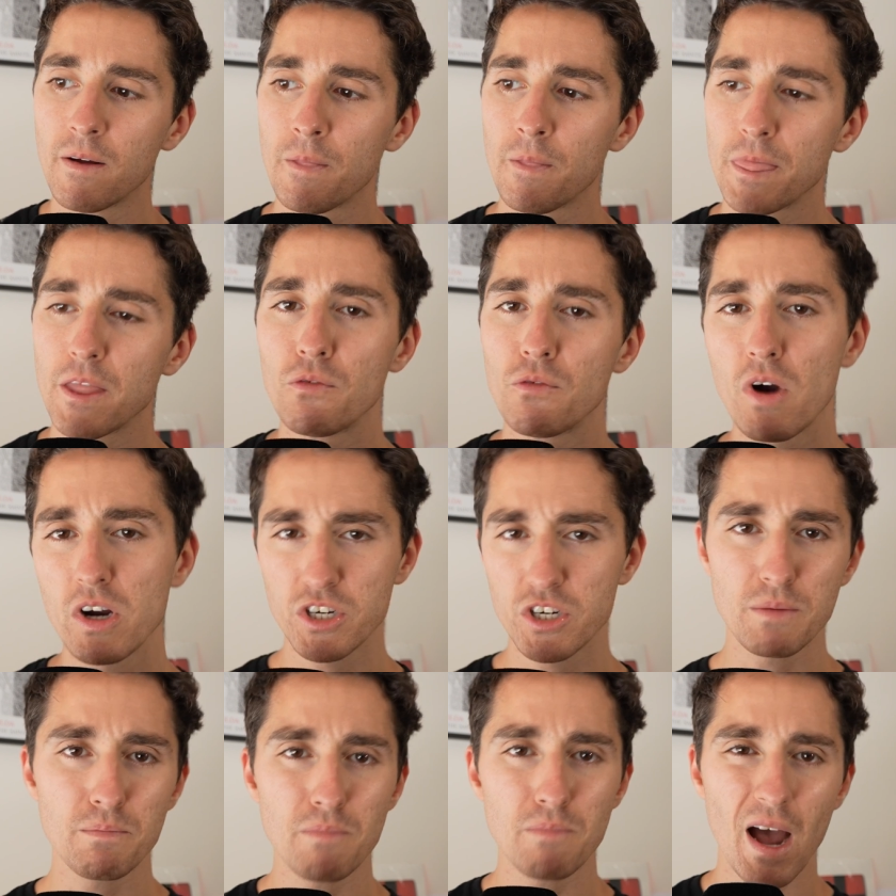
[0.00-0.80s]
You
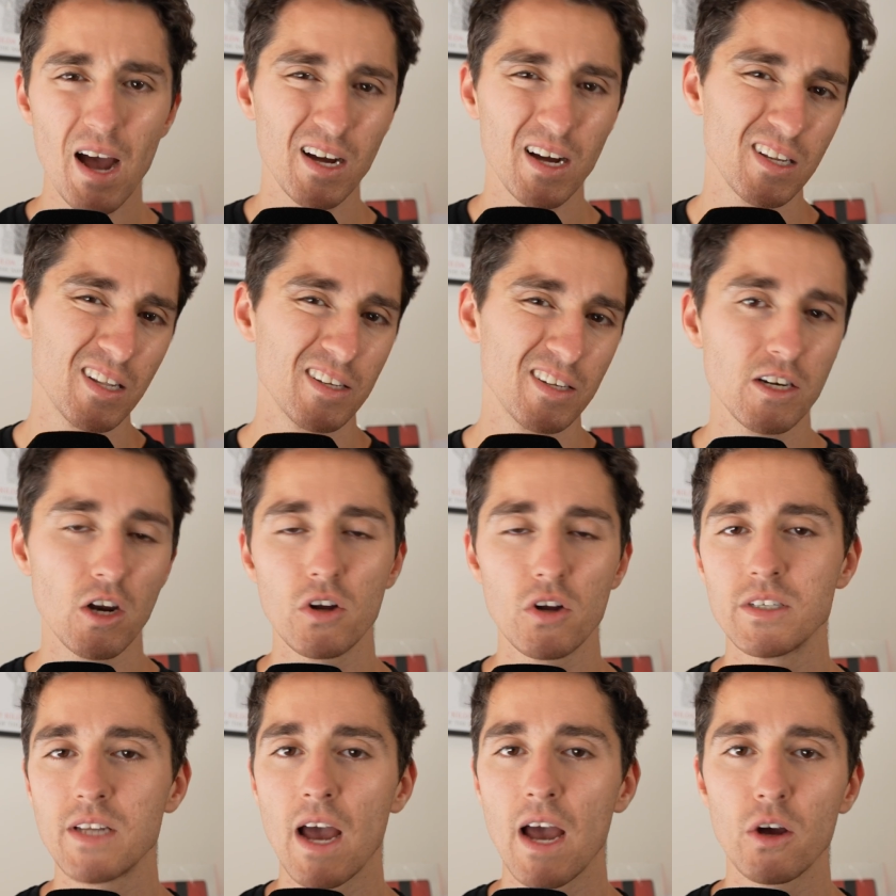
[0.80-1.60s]
rush him back a
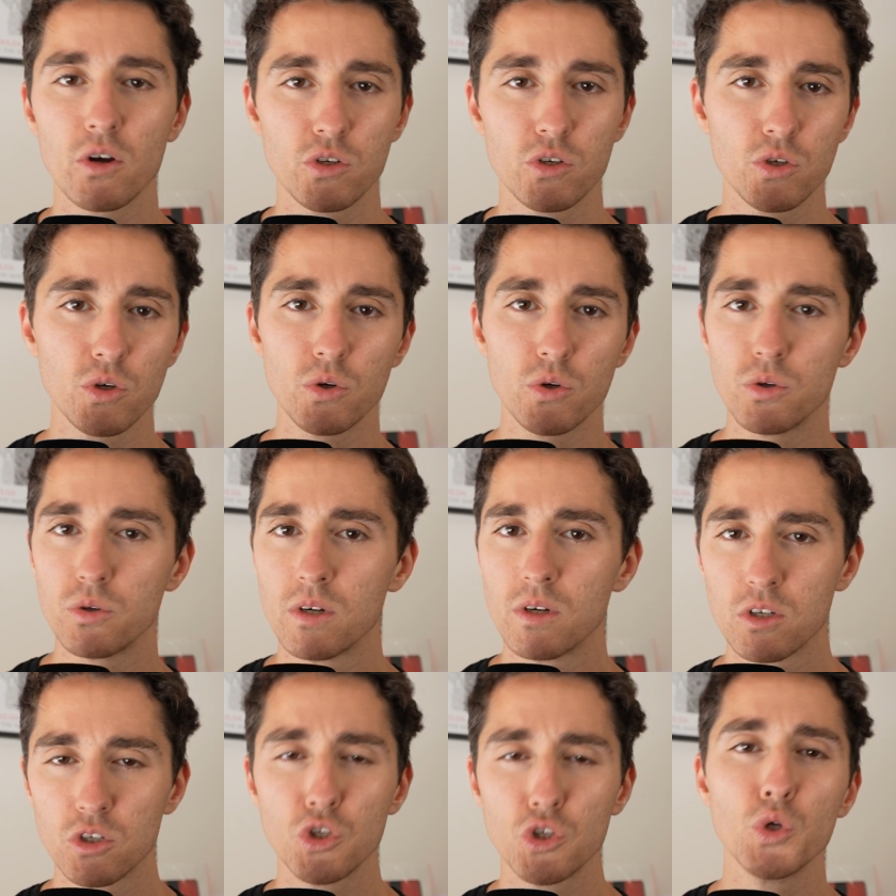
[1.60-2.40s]
day or two
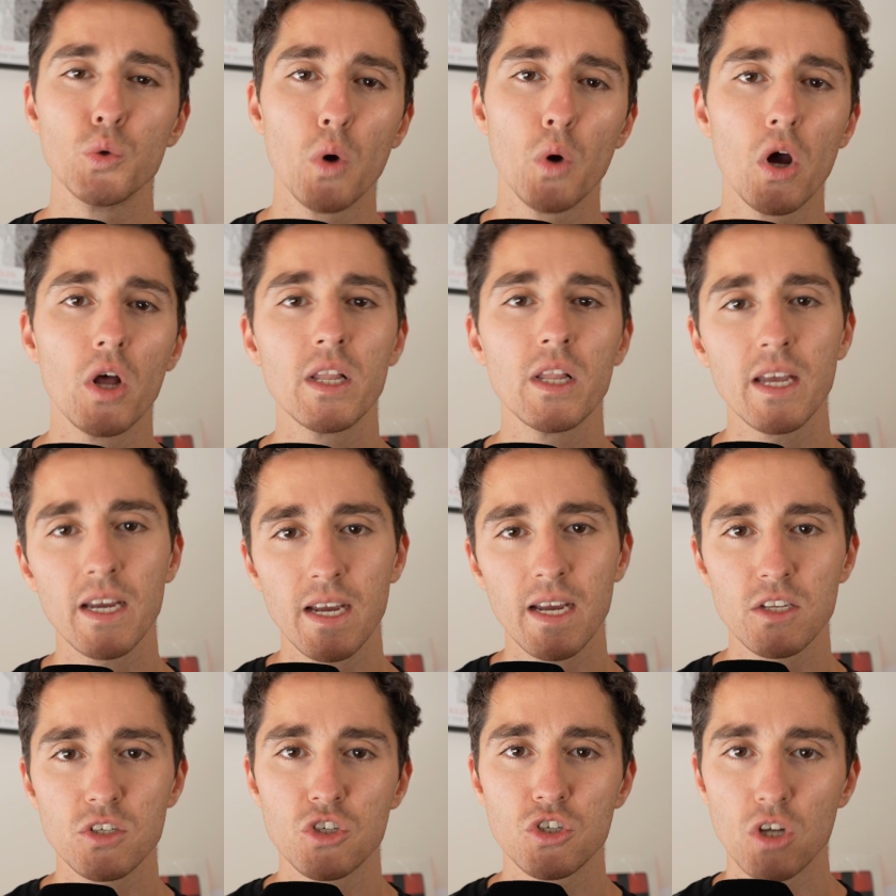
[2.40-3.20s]
too early
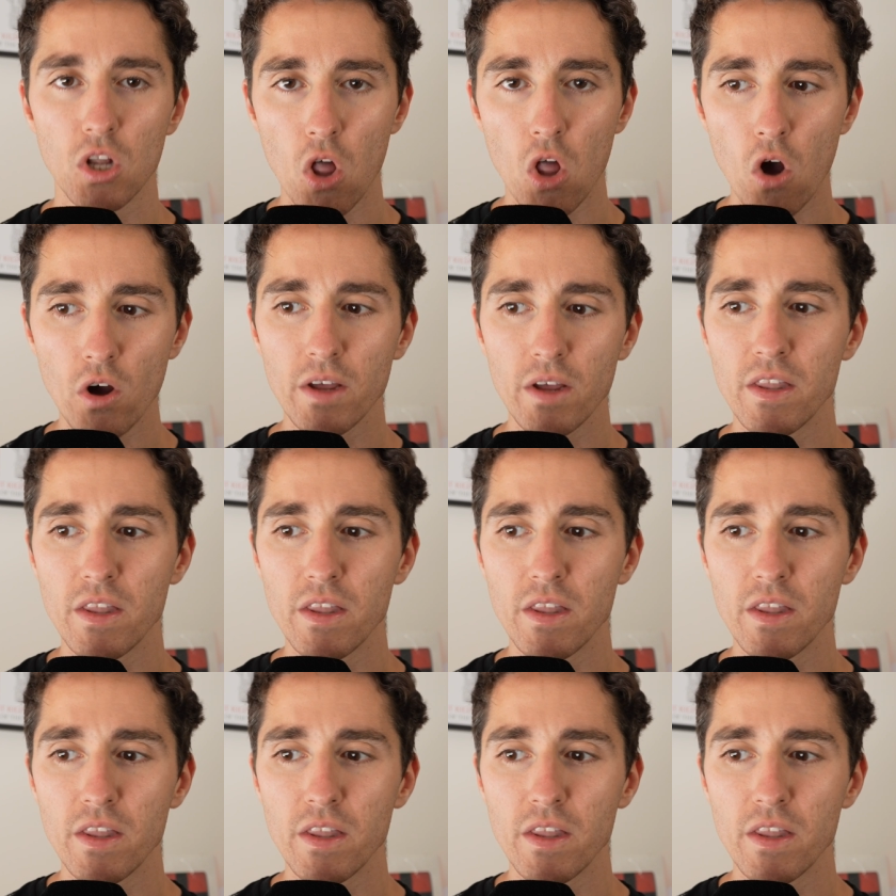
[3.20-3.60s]
against Geelong,